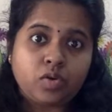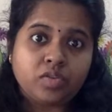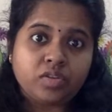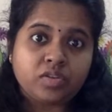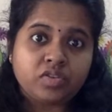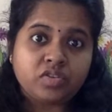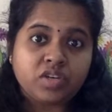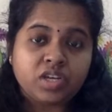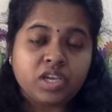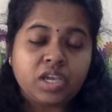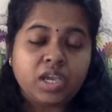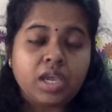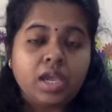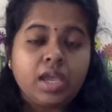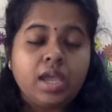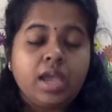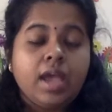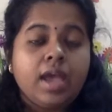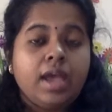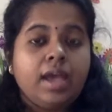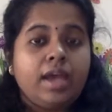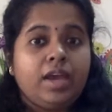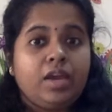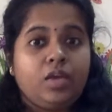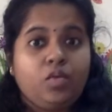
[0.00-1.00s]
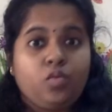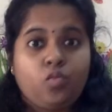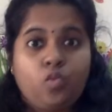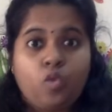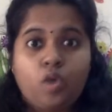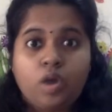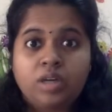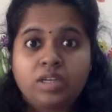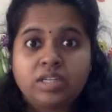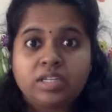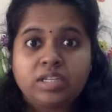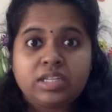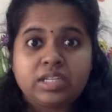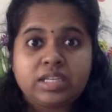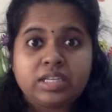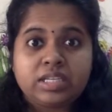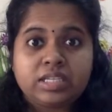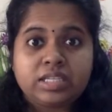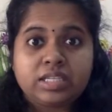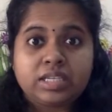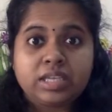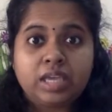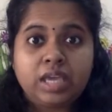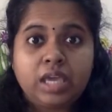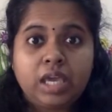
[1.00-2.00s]
the tree. And what did he
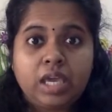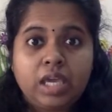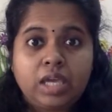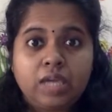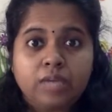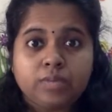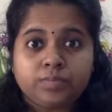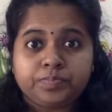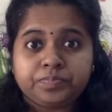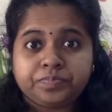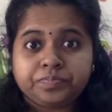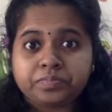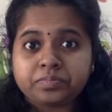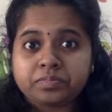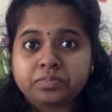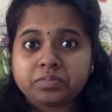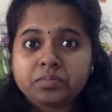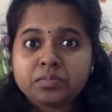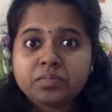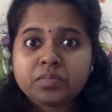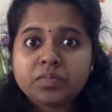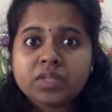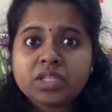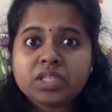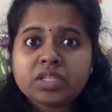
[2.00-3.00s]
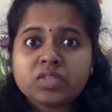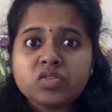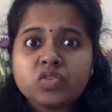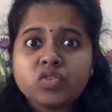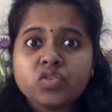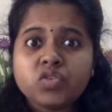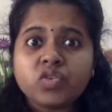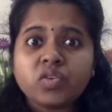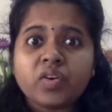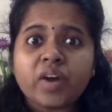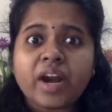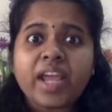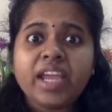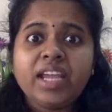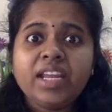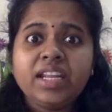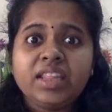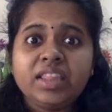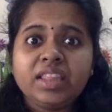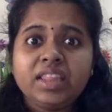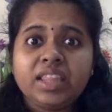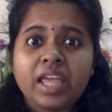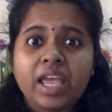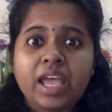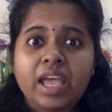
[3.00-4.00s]
see? Right
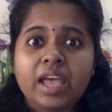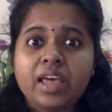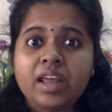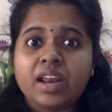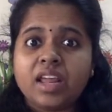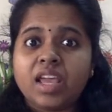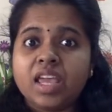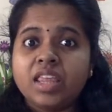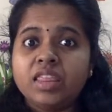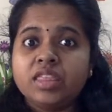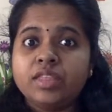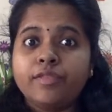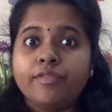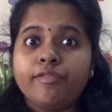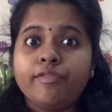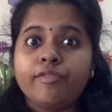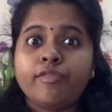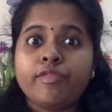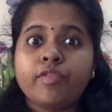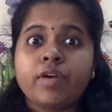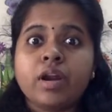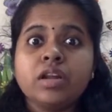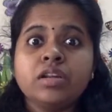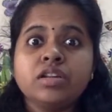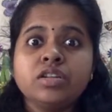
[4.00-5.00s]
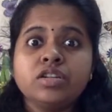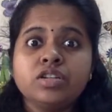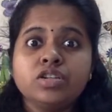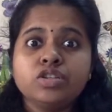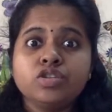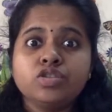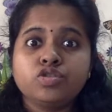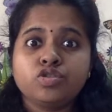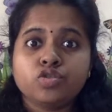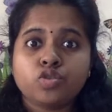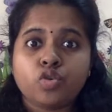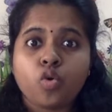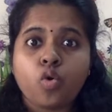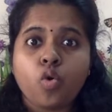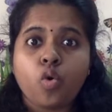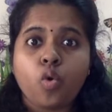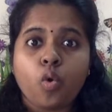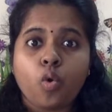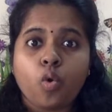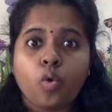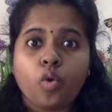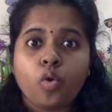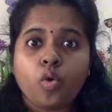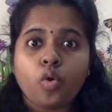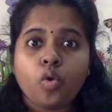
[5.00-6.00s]
there in the front row,
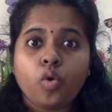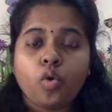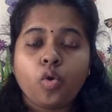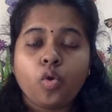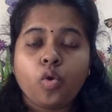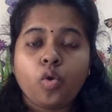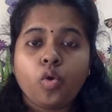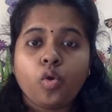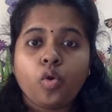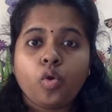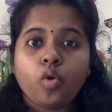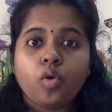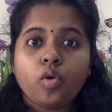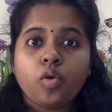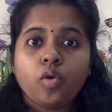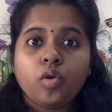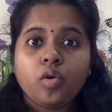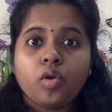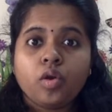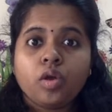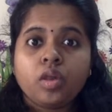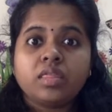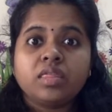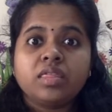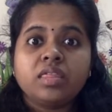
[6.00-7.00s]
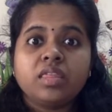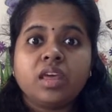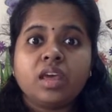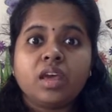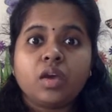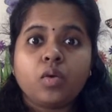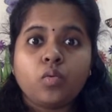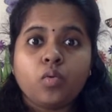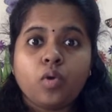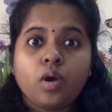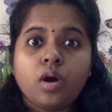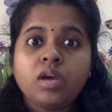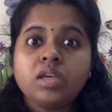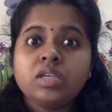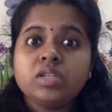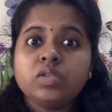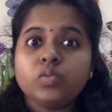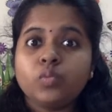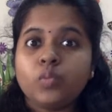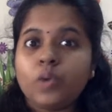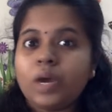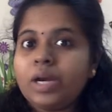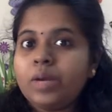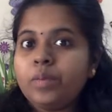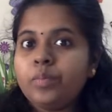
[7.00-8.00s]
there was
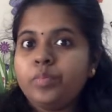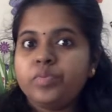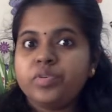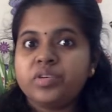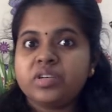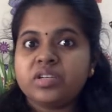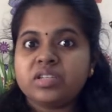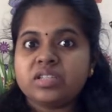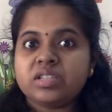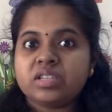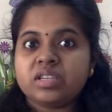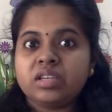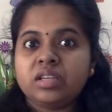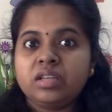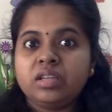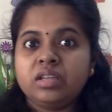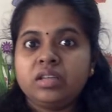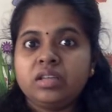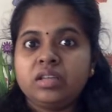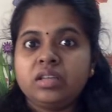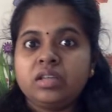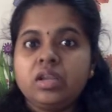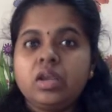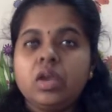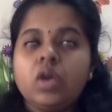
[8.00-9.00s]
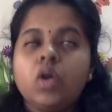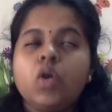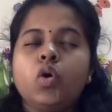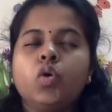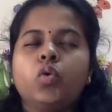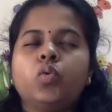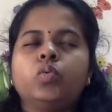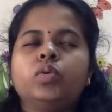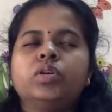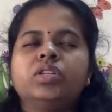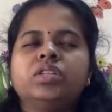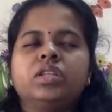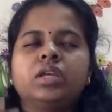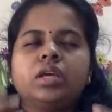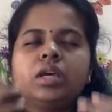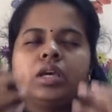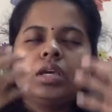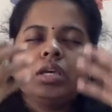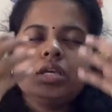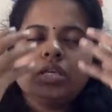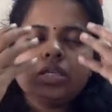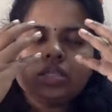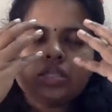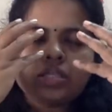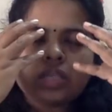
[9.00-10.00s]
one person with
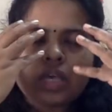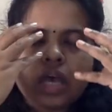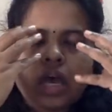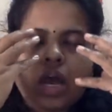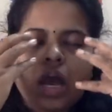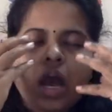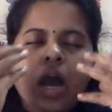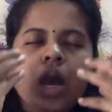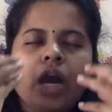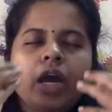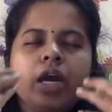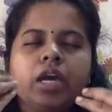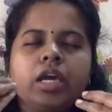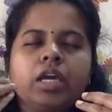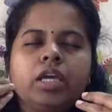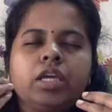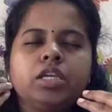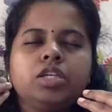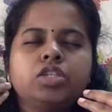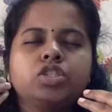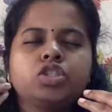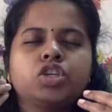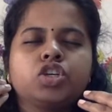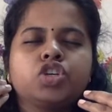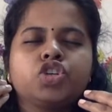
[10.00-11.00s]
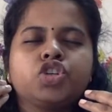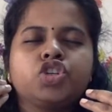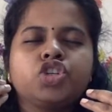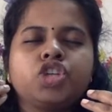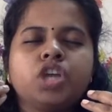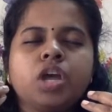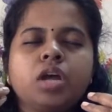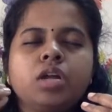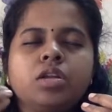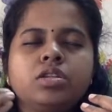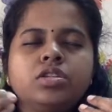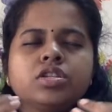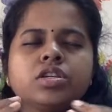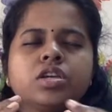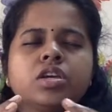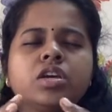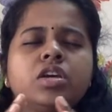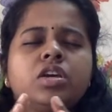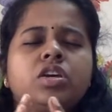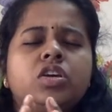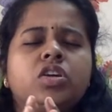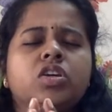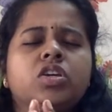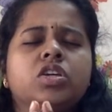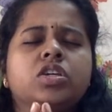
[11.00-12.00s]
his eyes shut,
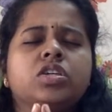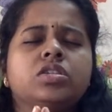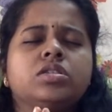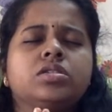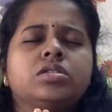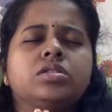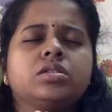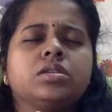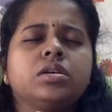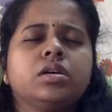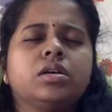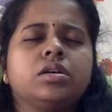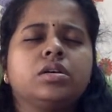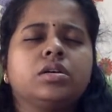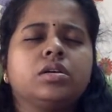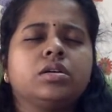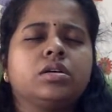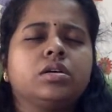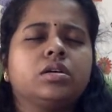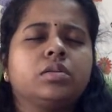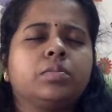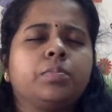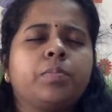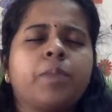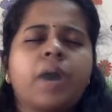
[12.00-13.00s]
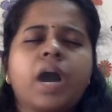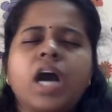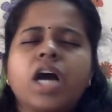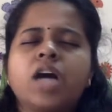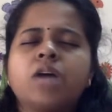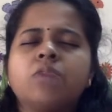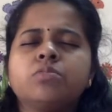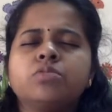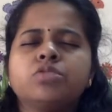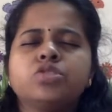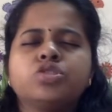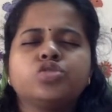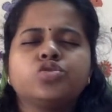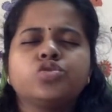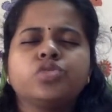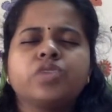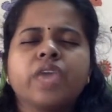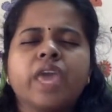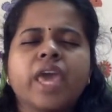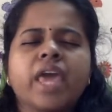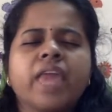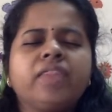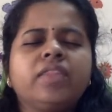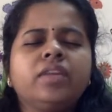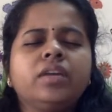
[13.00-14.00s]
his palms
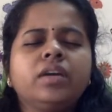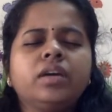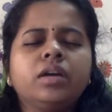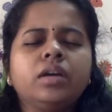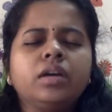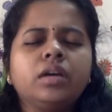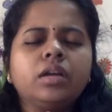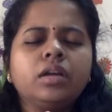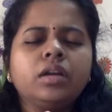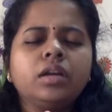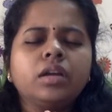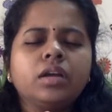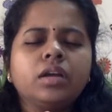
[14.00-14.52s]
together,